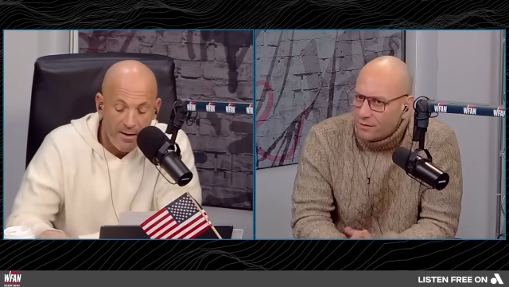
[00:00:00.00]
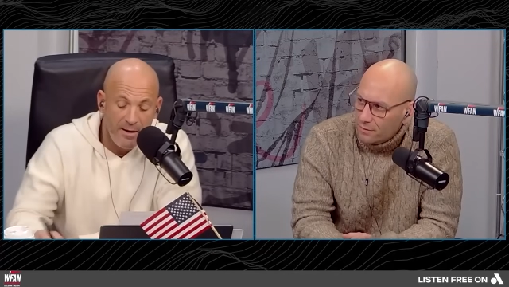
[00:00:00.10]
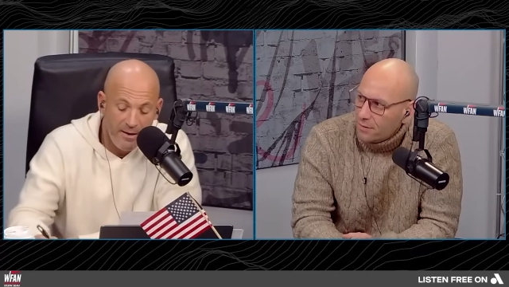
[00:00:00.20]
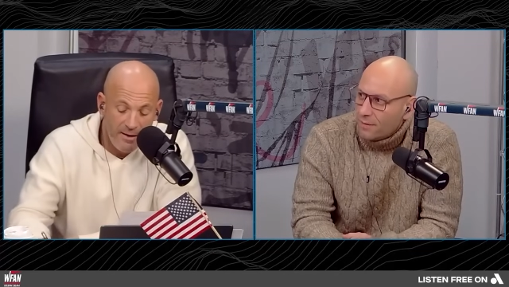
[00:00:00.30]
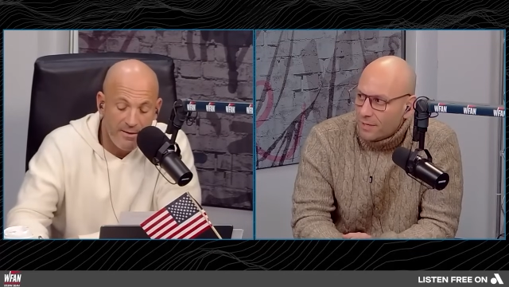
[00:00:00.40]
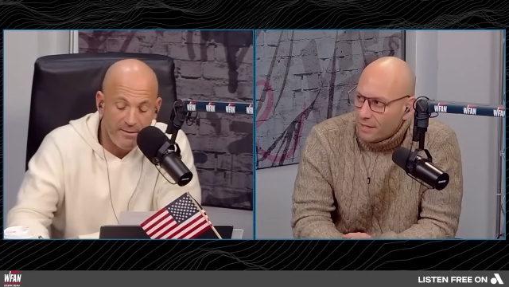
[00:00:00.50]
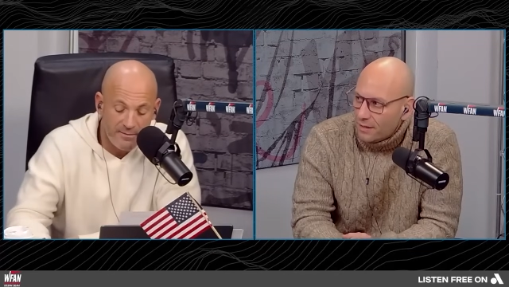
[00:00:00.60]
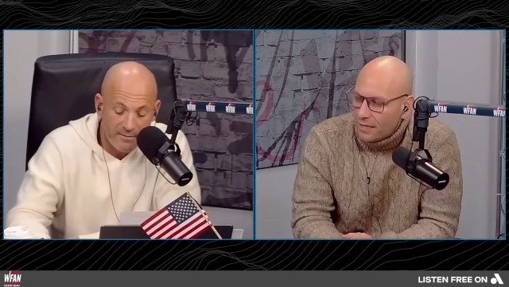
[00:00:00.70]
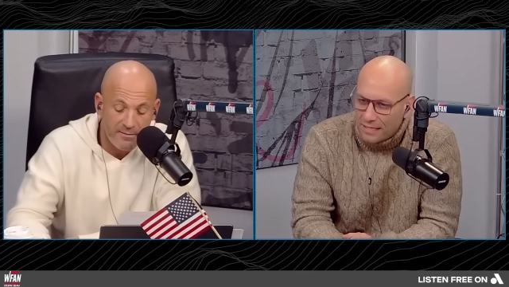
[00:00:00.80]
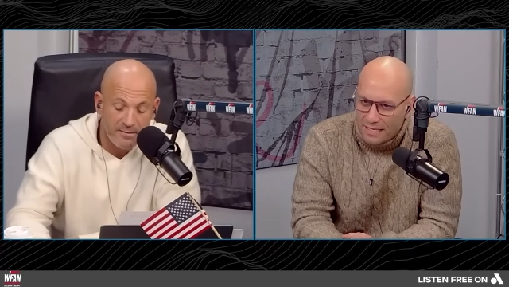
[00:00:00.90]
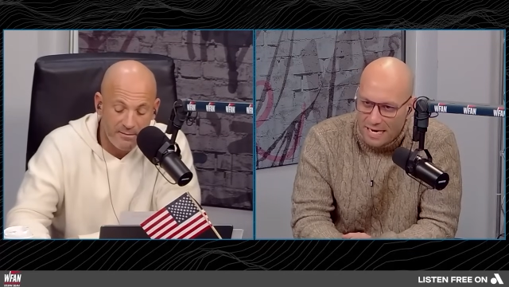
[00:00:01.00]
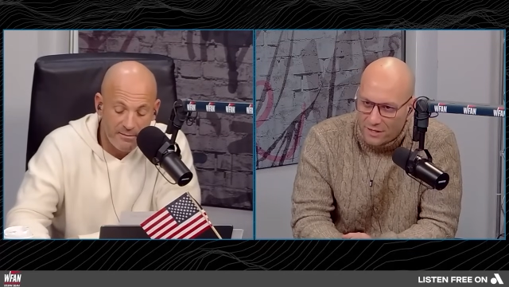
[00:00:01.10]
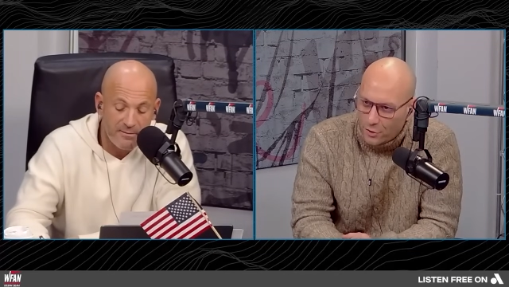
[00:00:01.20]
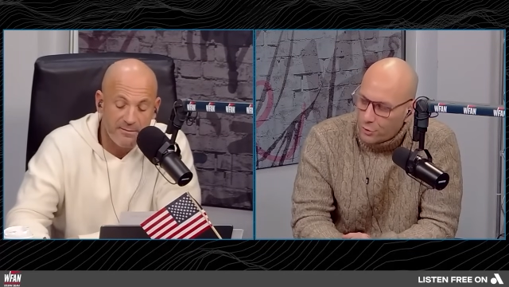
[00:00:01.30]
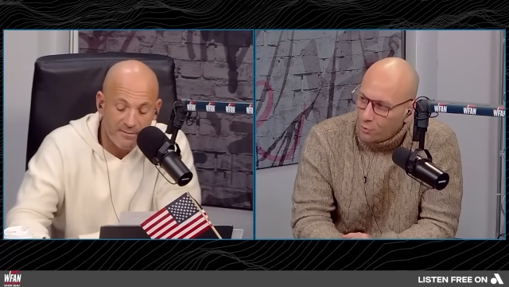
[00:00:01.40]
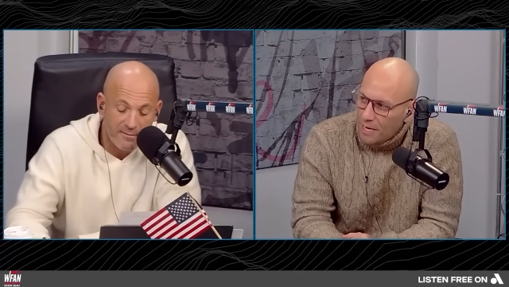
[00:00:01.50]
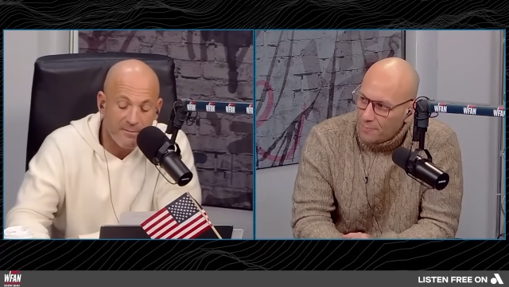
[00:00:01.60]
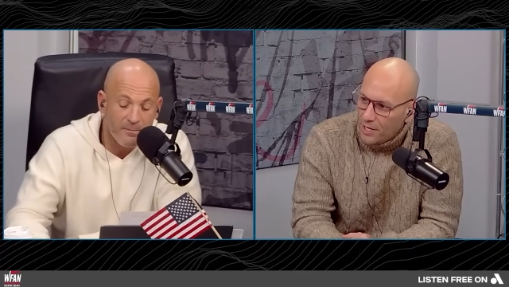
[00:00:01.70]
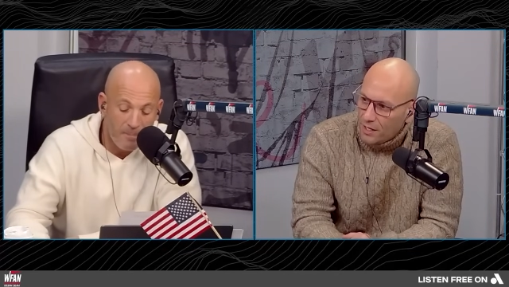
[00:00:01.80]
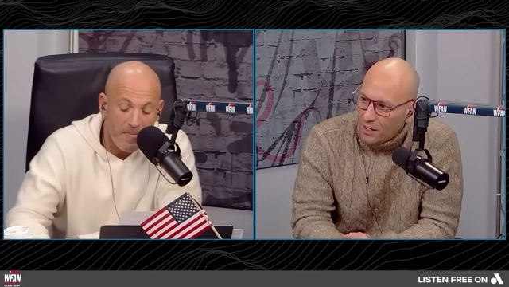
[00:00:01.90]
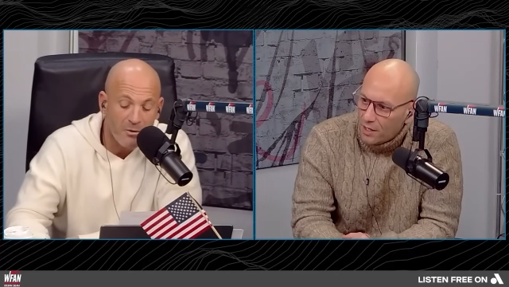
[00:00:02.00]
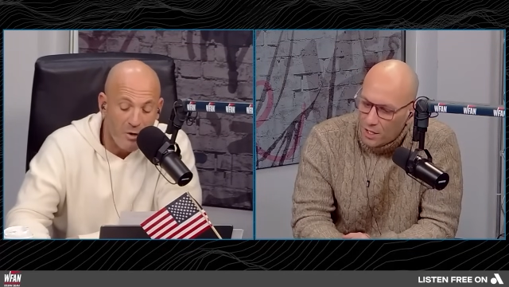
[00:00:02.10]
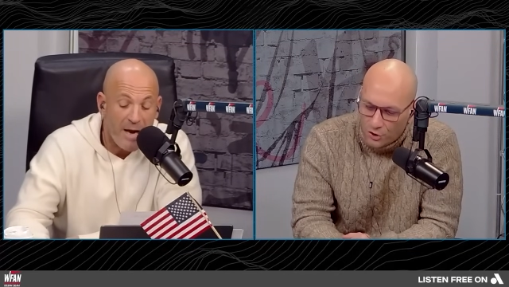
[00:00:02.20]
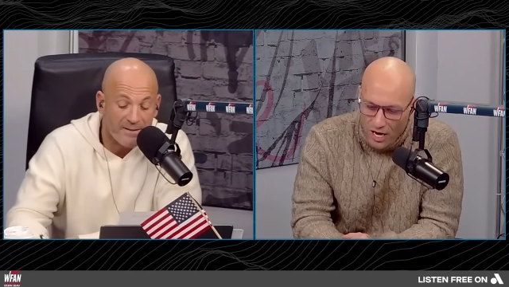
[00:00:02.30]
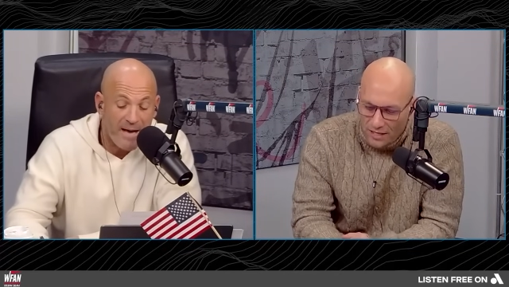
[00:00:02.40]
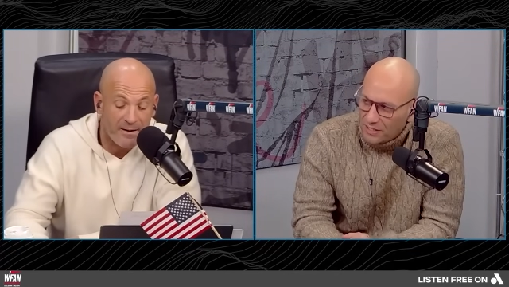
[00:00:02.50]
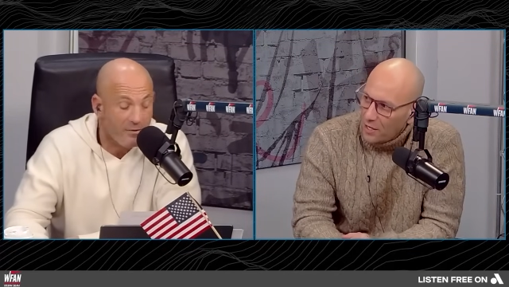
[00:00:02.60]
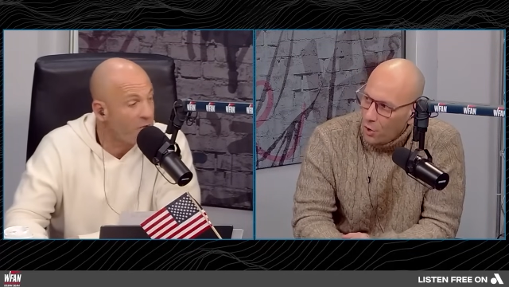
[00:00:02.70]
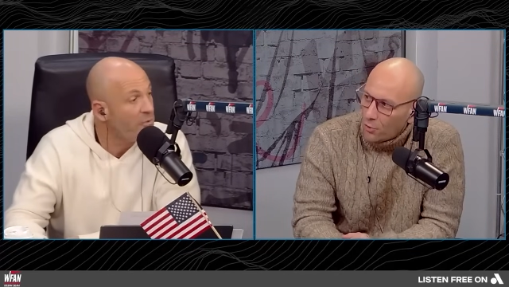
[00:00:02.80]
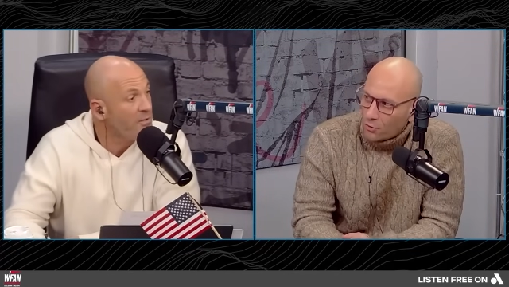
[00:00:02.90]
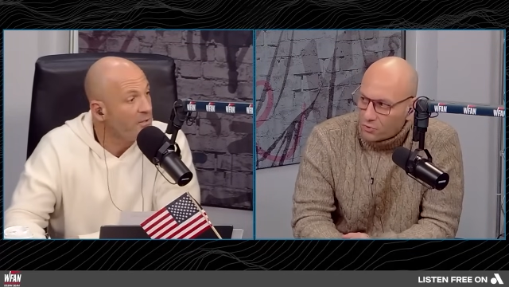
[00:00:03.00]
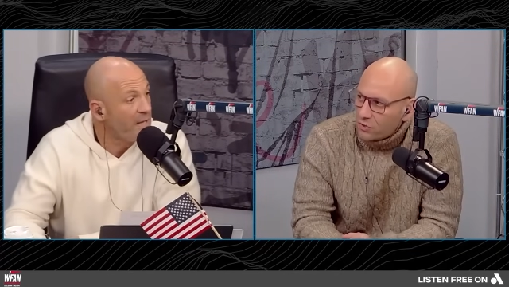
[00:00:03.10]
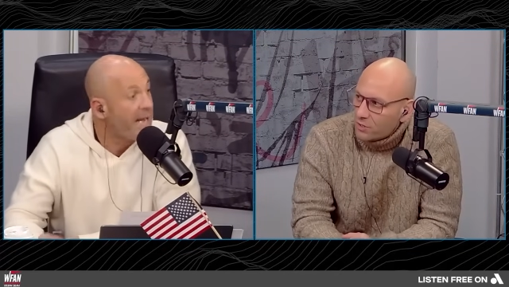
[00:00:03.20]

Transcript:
Speaker 1: I mean, I think he had a good gripe there. Giants, Giants got, got, hosed. They got